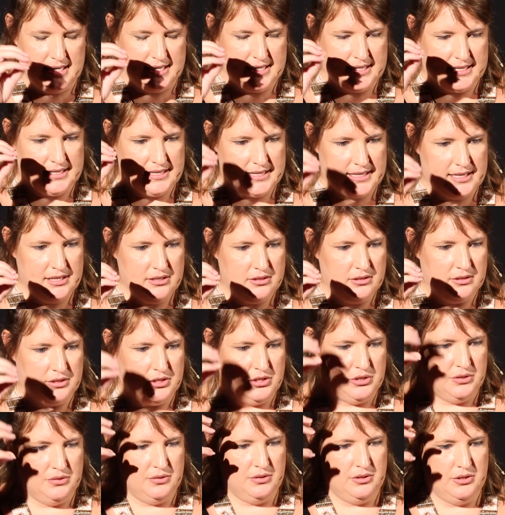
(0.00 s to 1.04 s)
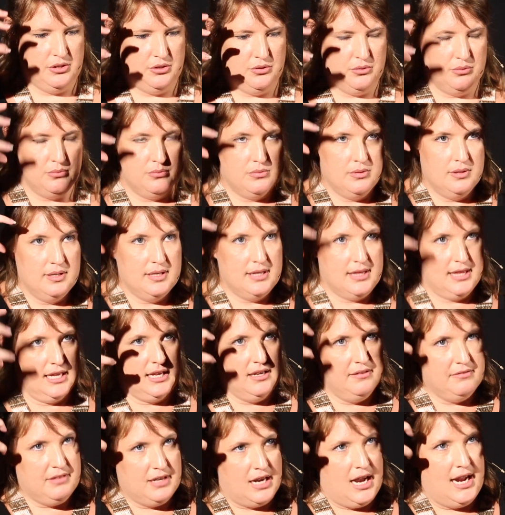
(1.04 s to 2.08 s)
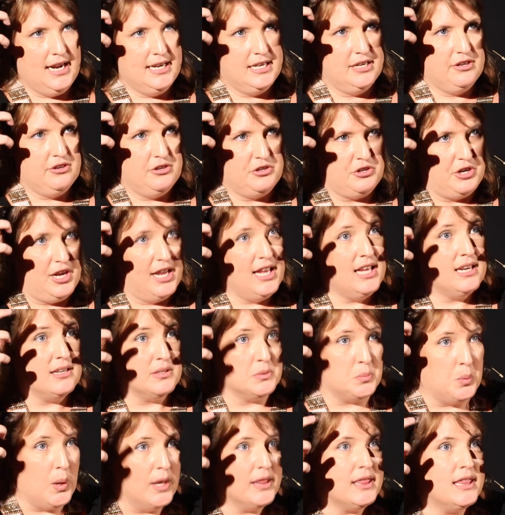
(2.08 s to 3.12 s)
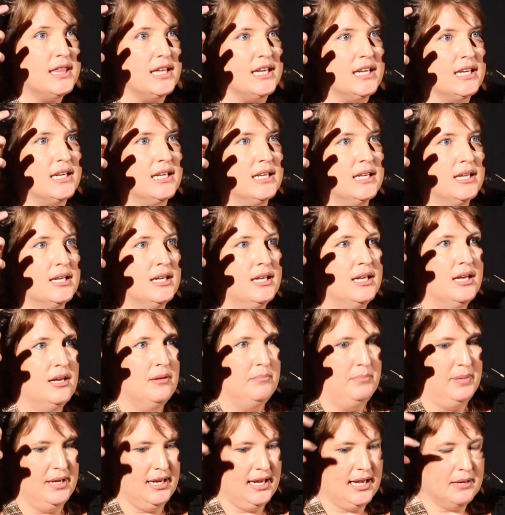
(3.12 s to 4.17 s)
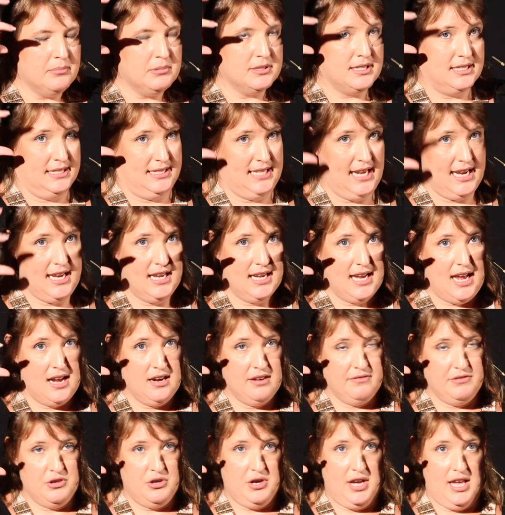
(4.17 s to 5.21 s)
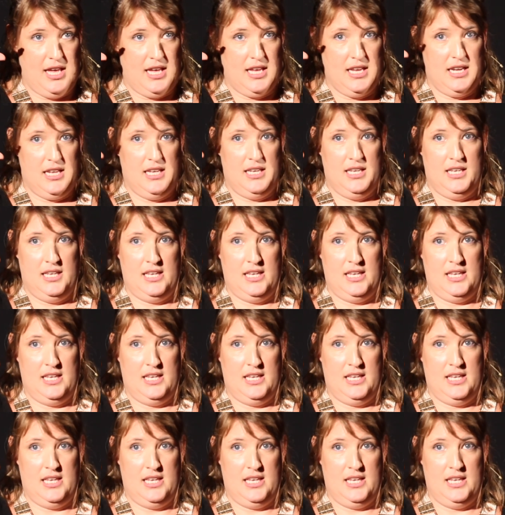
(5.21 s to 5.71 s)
a skill you think of an idea in your head as one thing. Being able to take it out of your head